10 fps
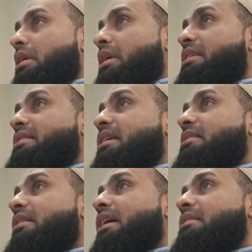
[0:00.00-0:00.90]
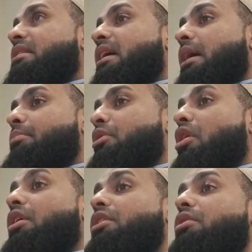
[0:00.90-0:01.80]
He says at that time,
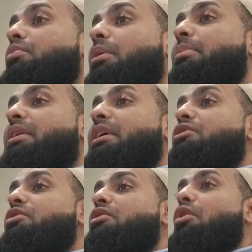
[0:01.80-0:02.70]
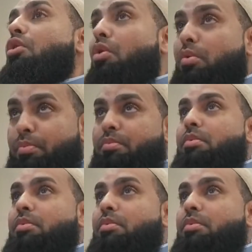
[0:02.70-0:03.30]
lock your women into the home.